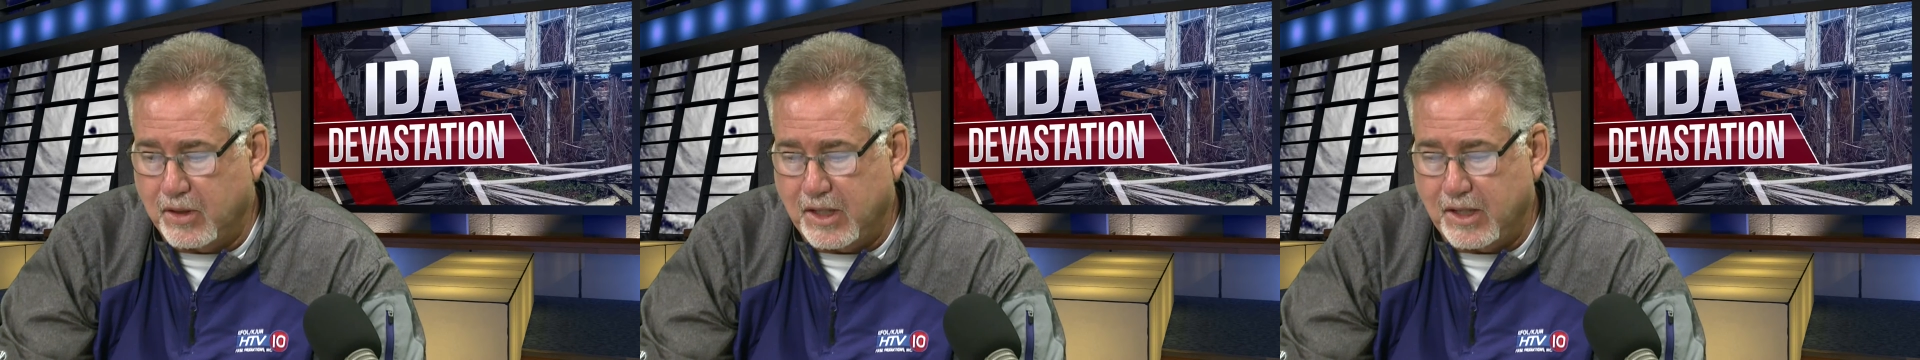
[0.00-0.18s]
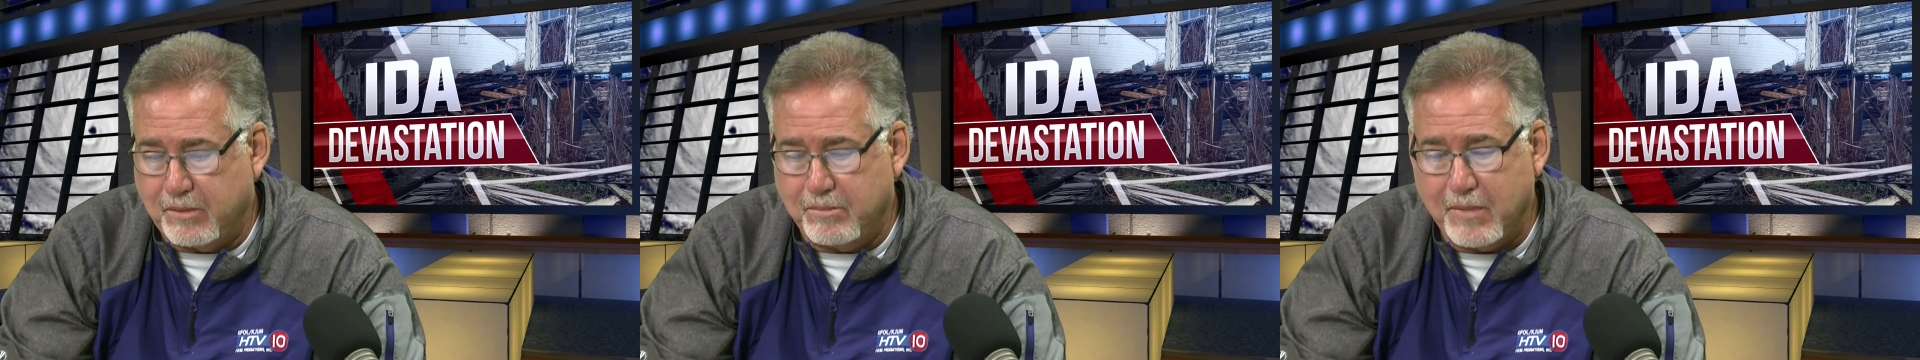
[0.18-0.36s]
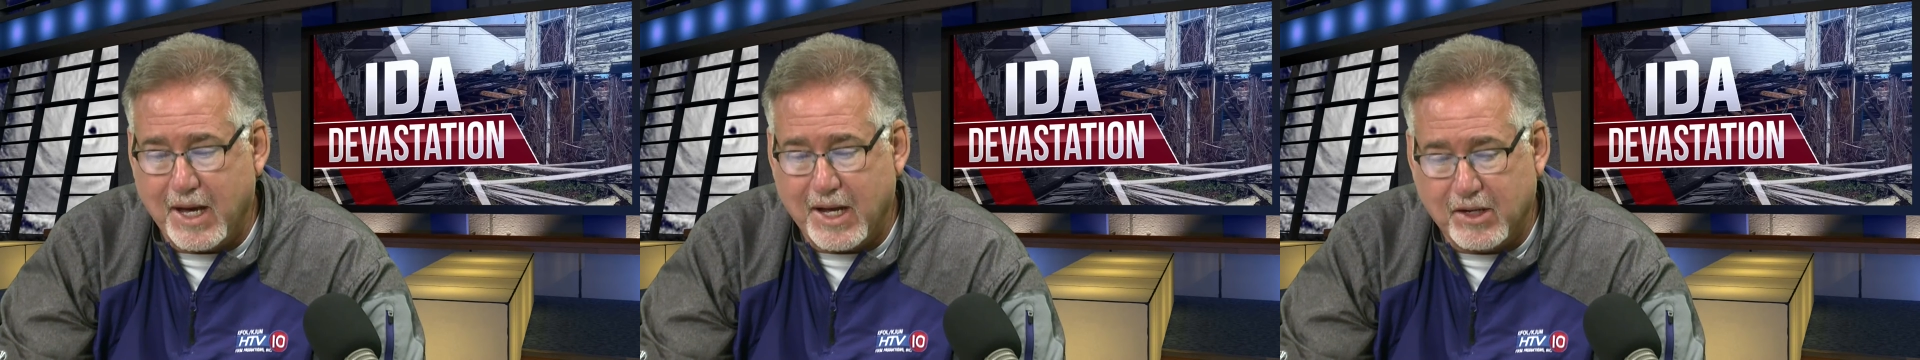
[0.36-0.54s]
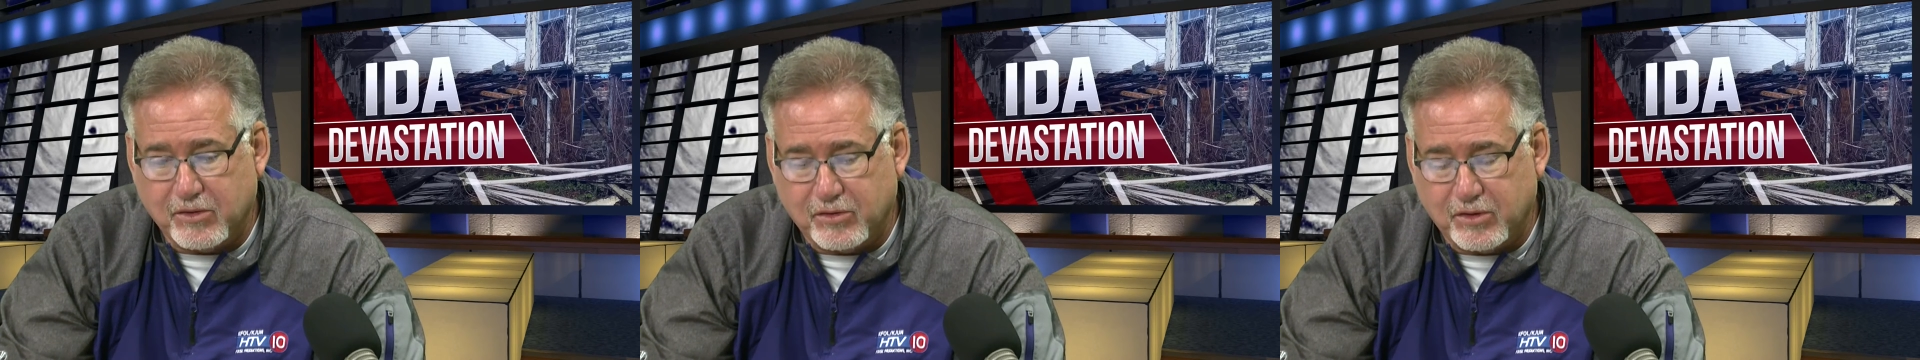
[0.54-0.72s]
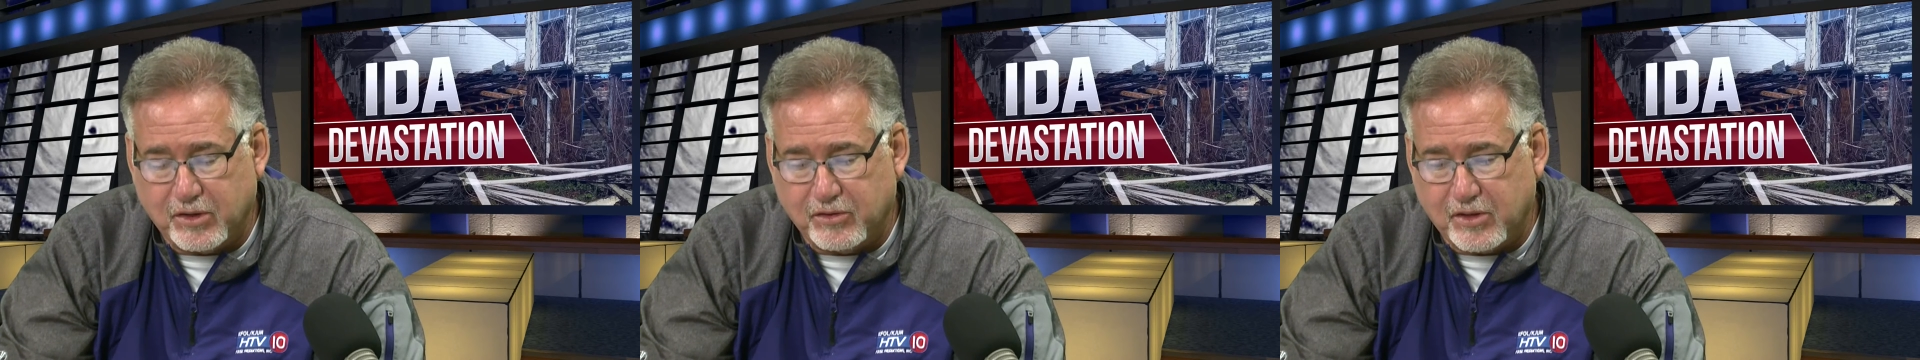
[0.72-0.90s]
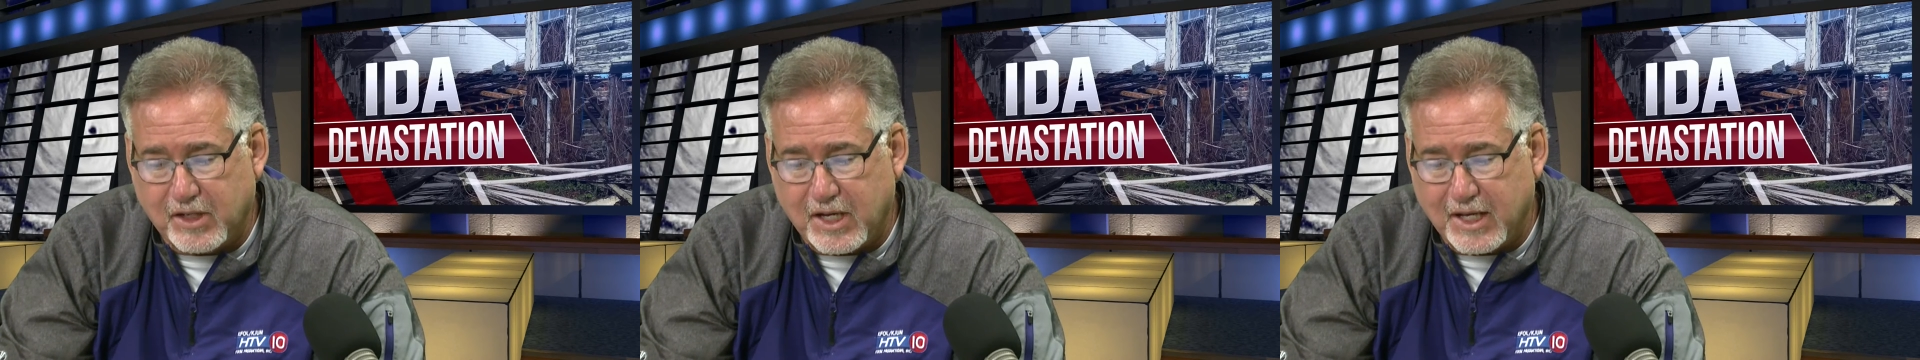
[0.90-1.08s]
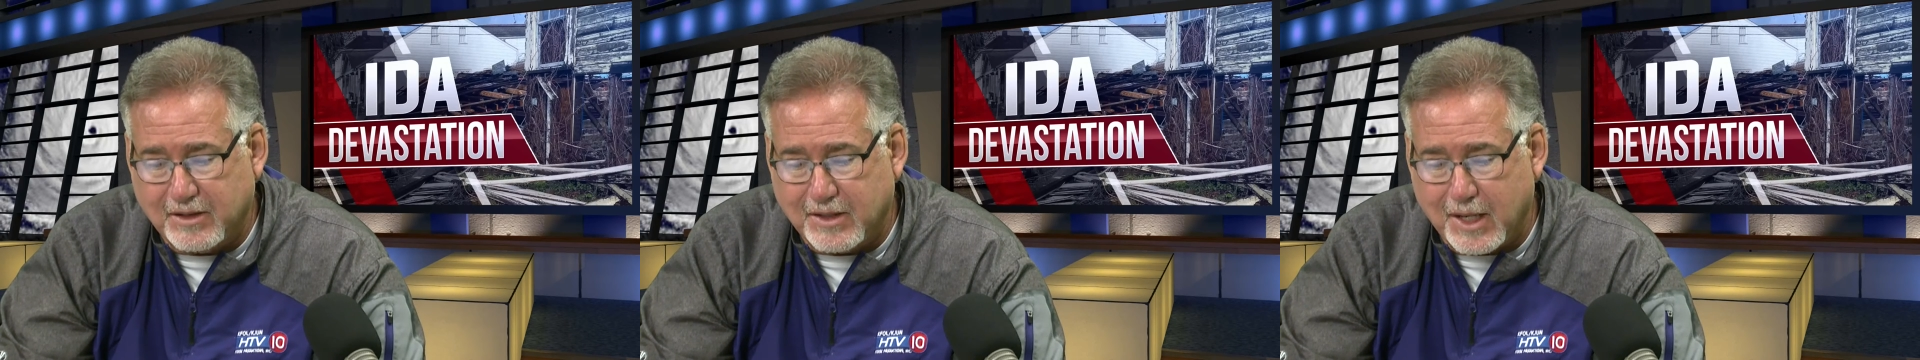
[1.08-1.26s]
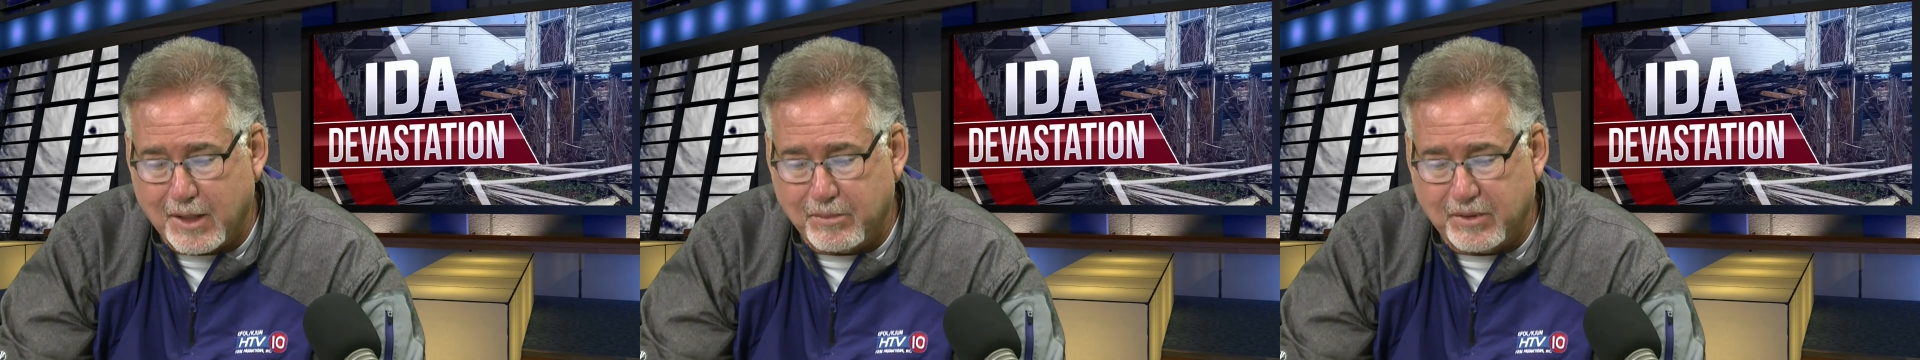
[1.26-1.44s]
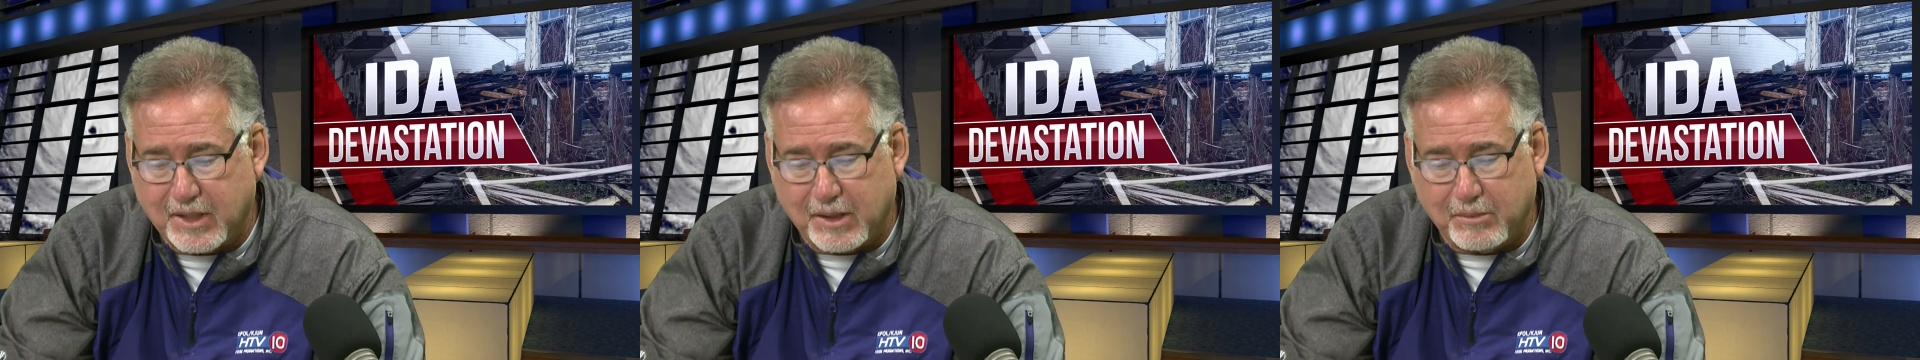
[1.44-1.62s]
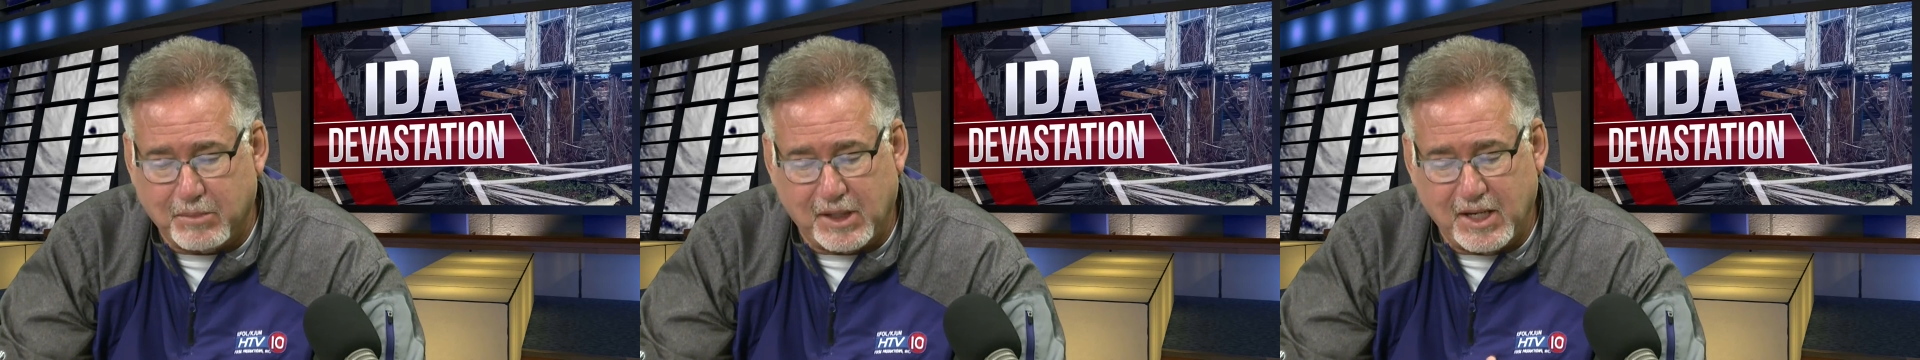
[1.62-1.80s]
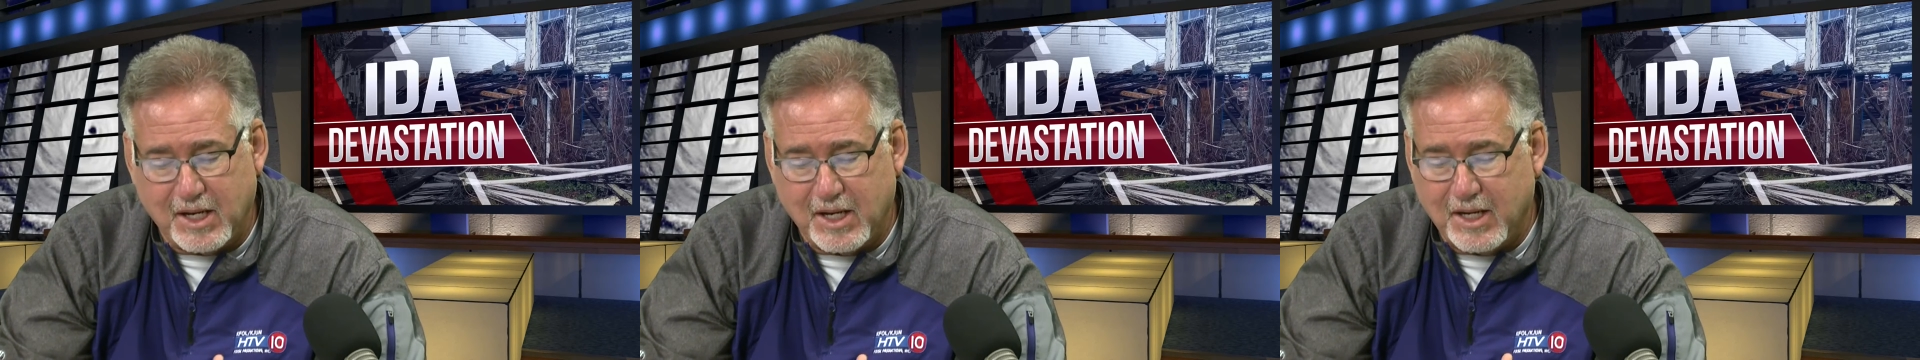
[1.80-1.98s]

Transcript: in medicines and that type of thing, but